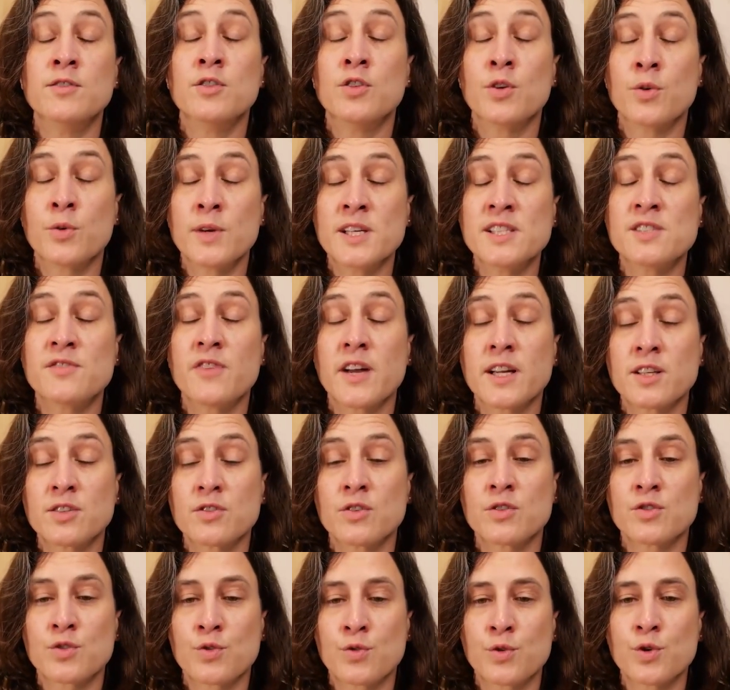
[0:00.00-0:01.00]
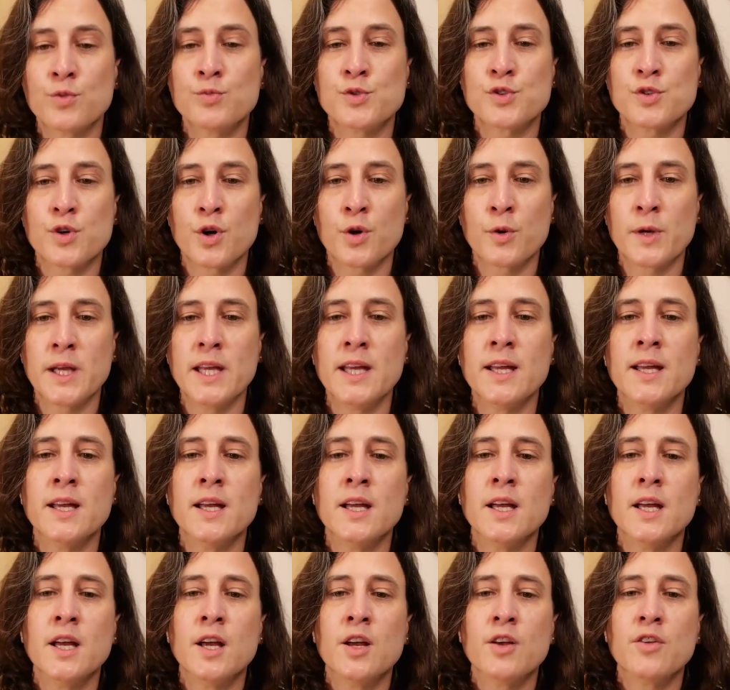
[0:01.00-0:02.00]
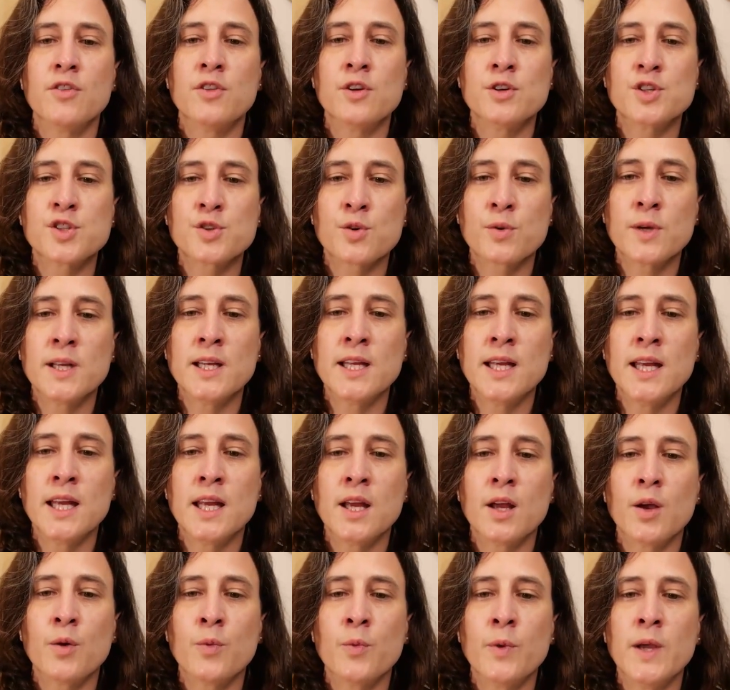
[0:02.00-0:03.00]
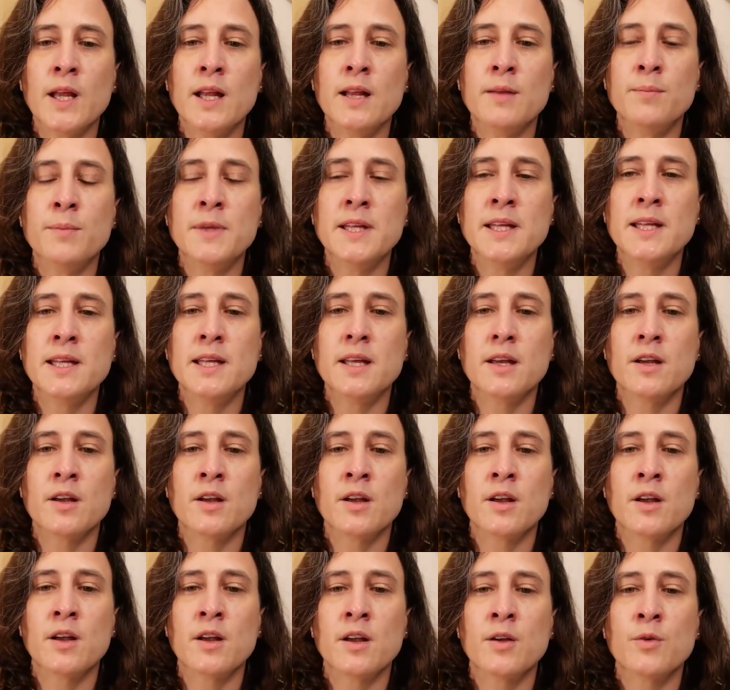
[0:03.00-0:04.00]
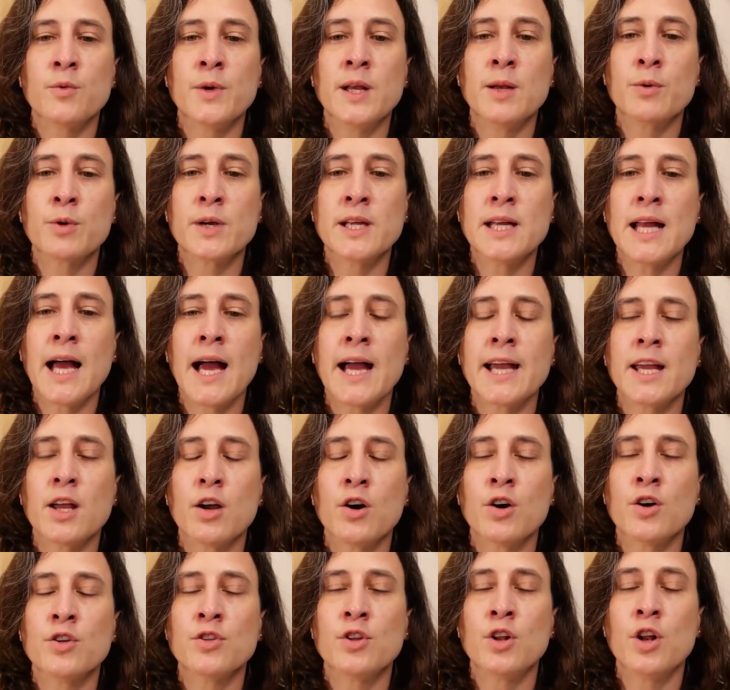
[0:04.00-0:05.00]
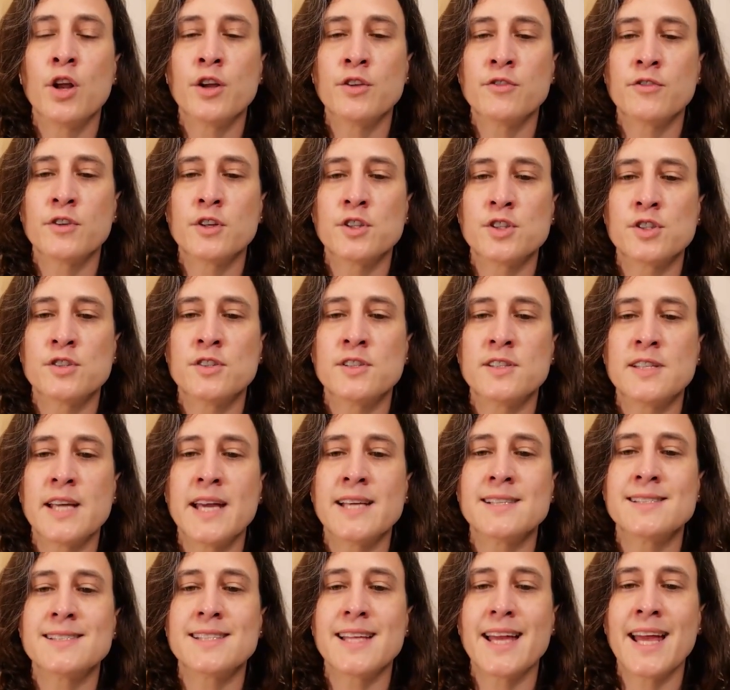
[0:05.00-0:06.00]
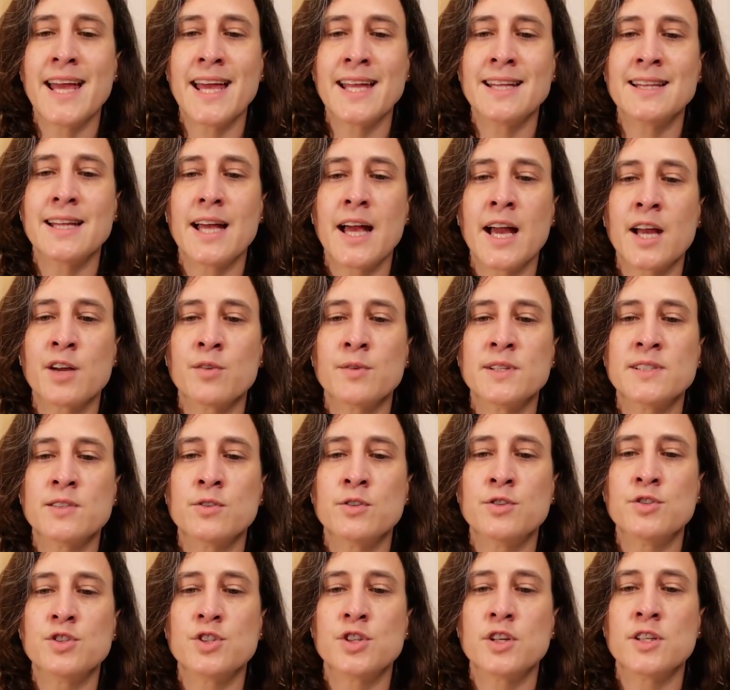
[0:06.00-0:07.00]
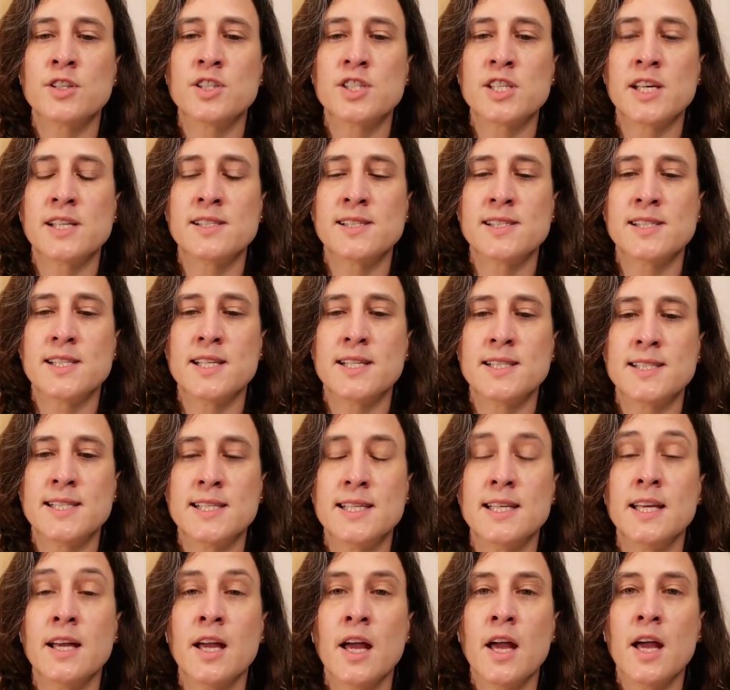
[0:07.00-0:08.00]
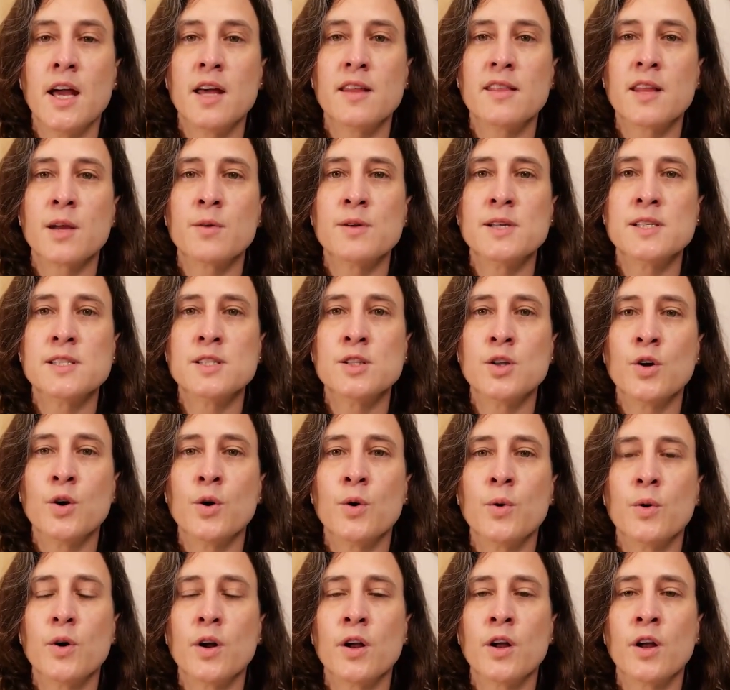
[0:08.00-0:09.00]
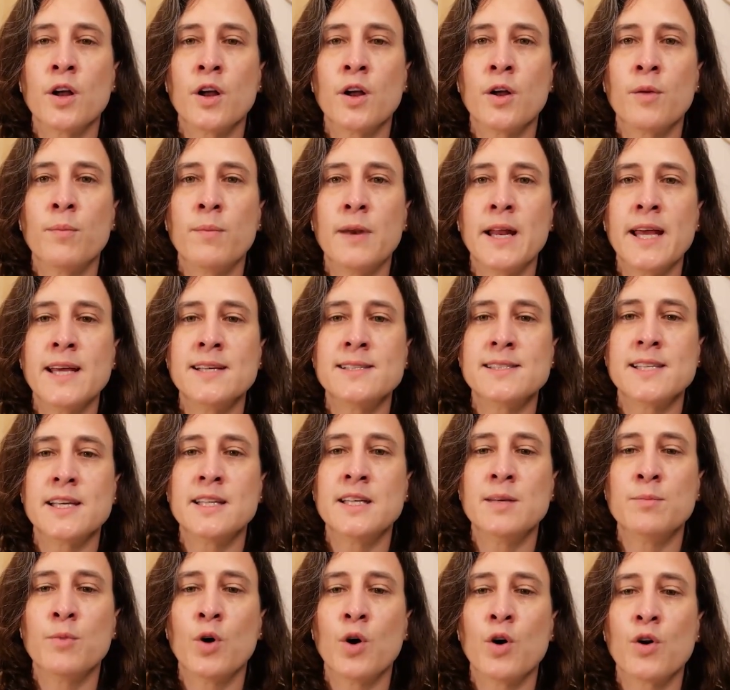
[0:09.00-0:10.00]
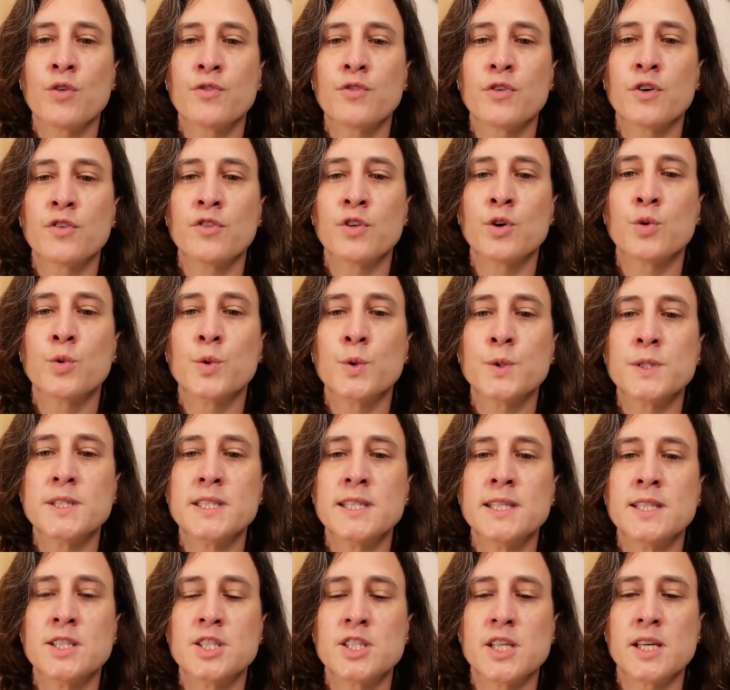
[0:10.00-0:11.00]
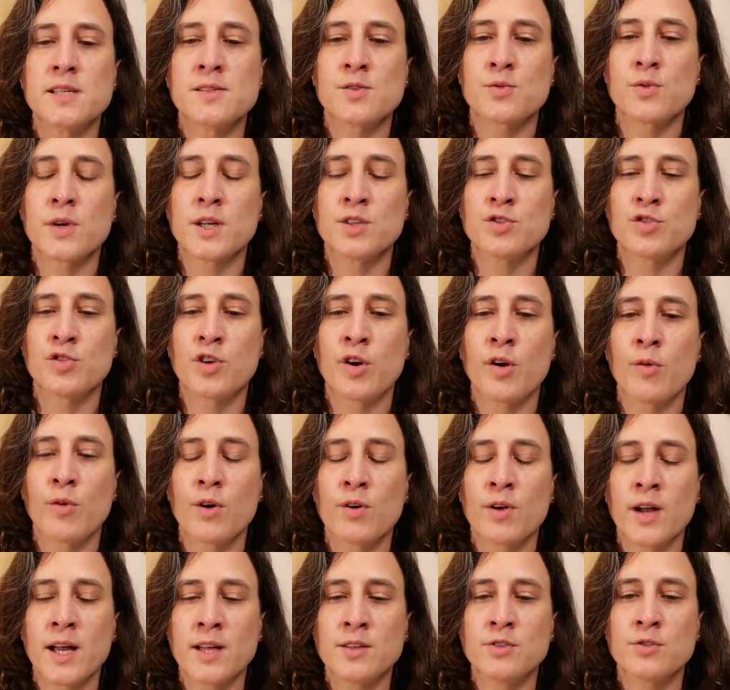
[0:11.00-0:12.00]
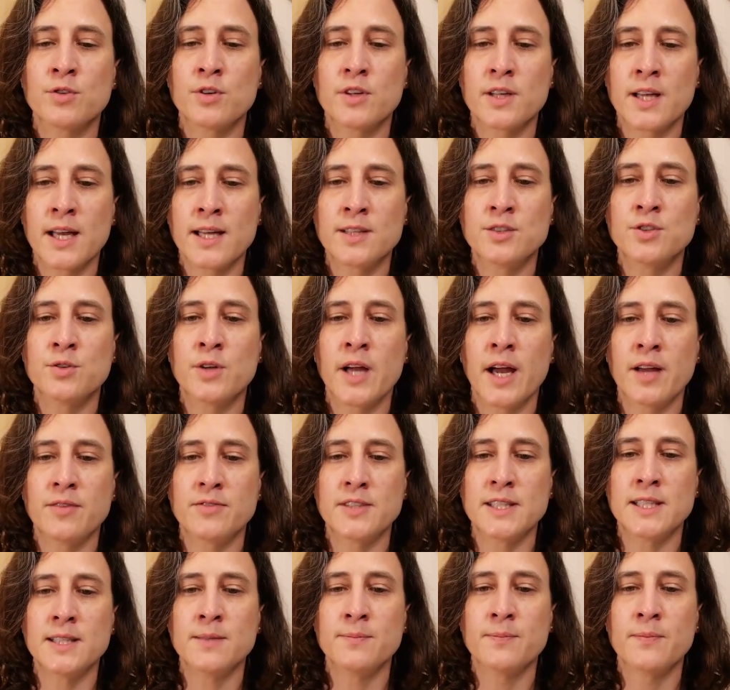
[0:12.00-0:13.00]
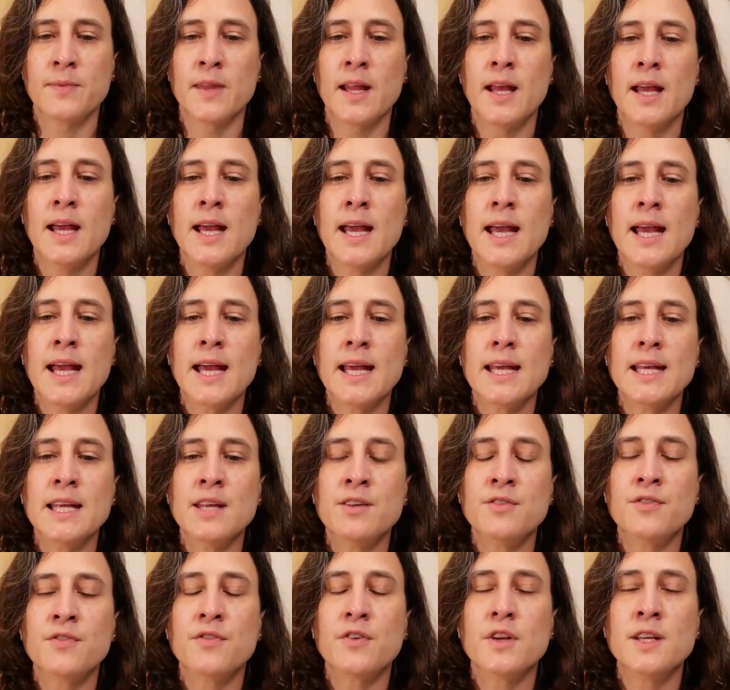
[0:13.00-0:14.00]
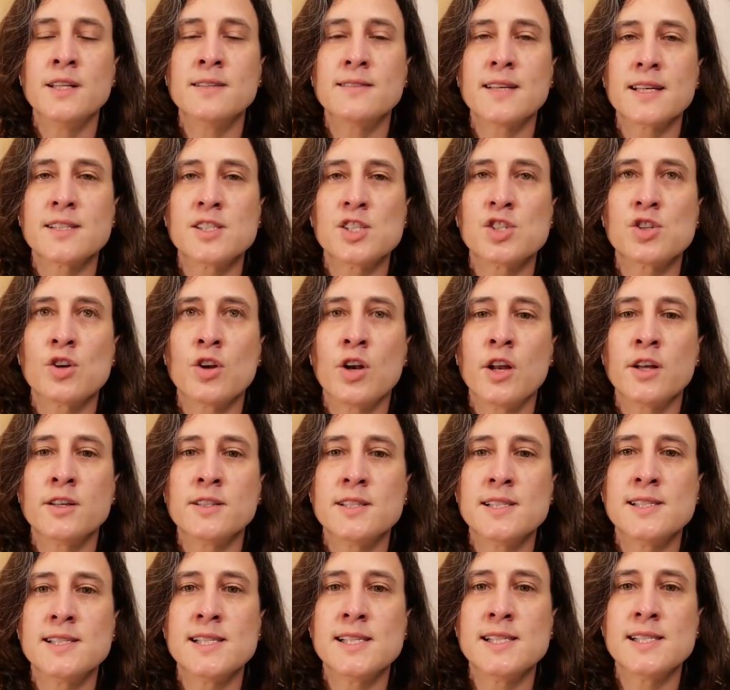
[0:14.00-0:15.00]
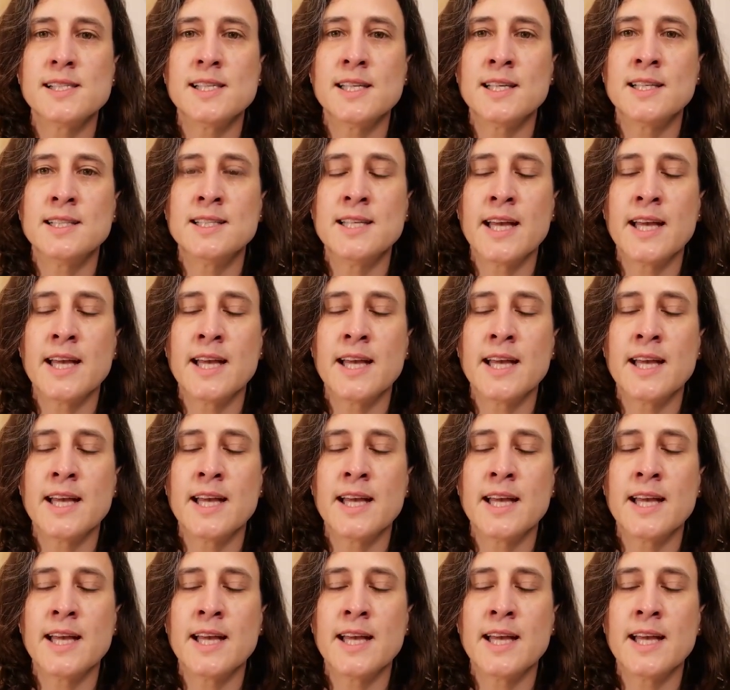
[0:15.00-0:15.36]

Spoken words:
risk factor group, the screening will rely on lung function test and high-resolution chest CT. There is no place anymore for the routine chest radiography. If interstitial lung disease is